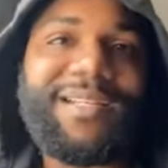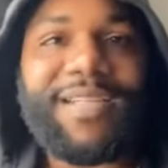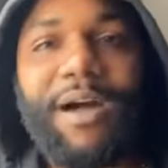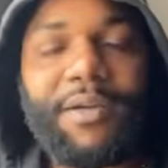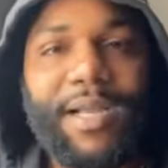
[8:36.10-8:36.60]
and
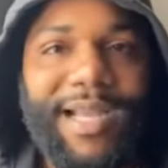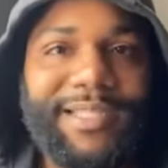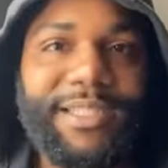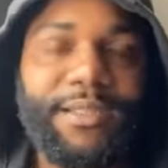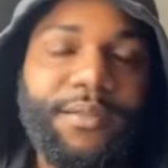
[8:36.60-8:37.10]
talking
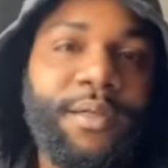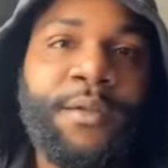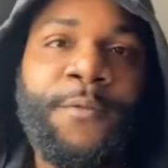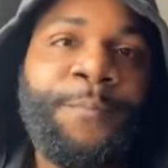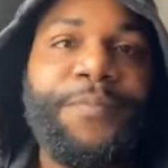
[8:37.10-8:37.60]
gangster.
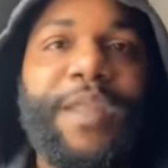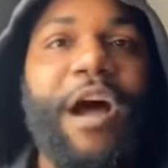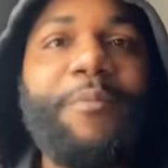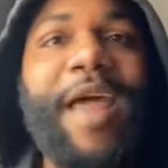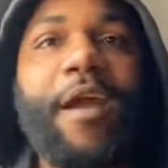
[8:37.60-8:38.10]

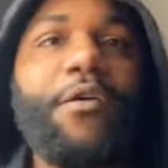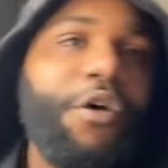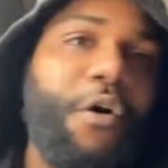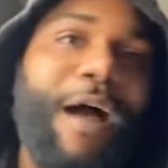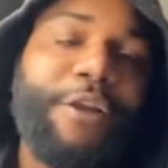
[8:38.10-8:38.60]
I'm not gonna
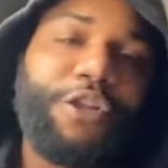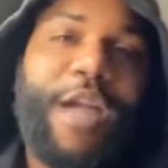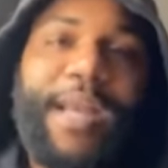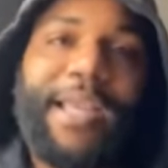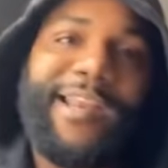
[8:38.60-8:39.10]
go out and
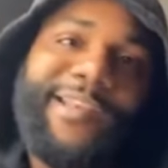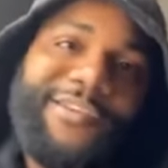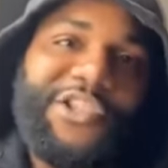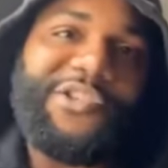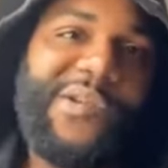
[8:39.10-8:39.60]
try to get in
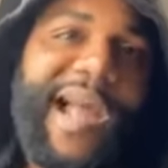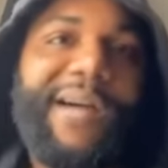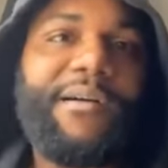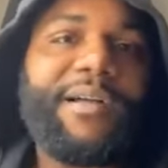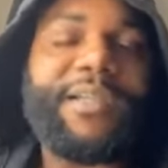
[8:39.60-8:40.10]
no
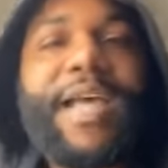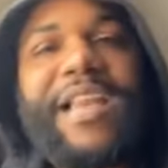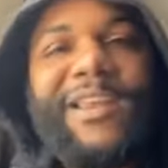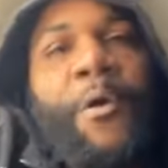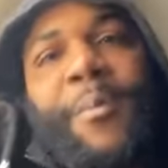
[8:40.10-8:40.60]
shootout because I
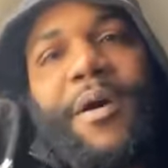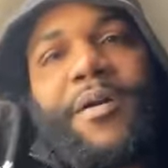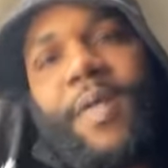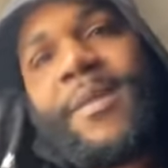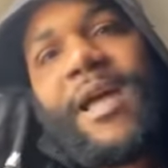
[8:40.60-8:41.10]
know
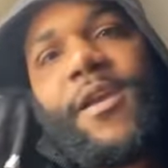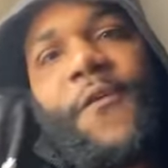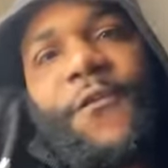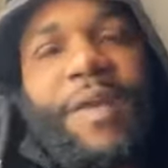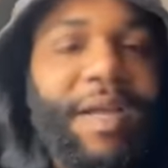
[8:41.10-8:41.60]
belt. I'm not no
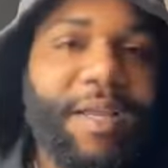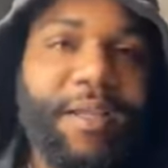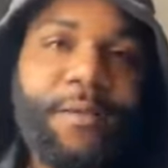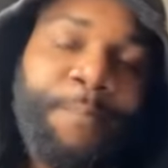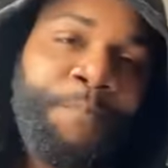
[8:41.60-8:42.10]

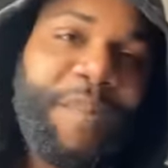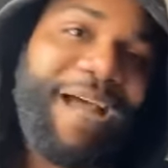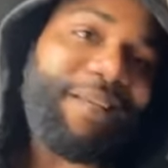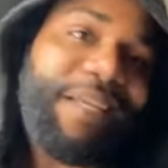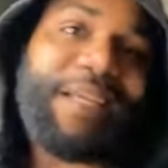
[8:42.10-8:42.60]
flunky.
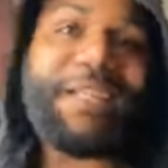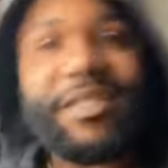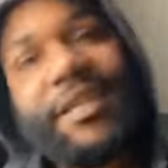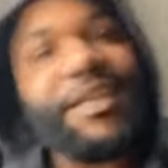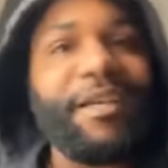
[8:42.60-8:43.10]
I did that
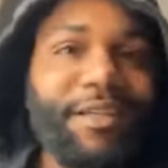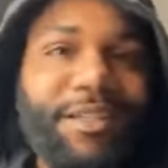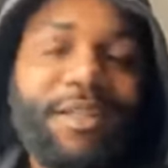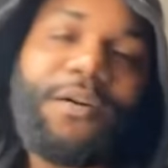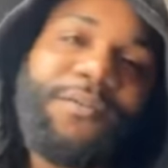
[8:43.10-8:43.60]
shit years
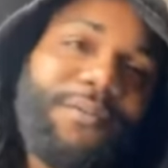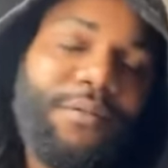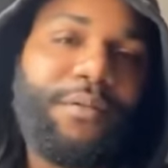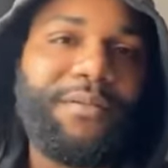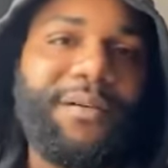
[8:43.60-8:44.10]
ago.
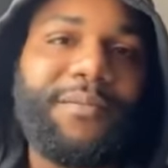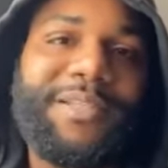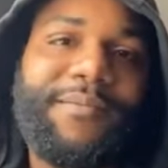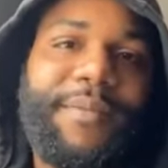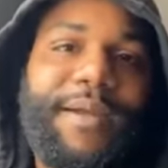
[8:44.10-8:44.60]
You know what I'm
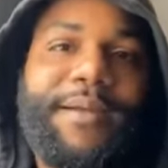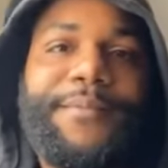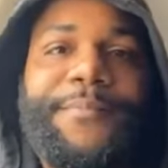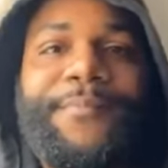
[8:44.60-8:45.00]
talking about?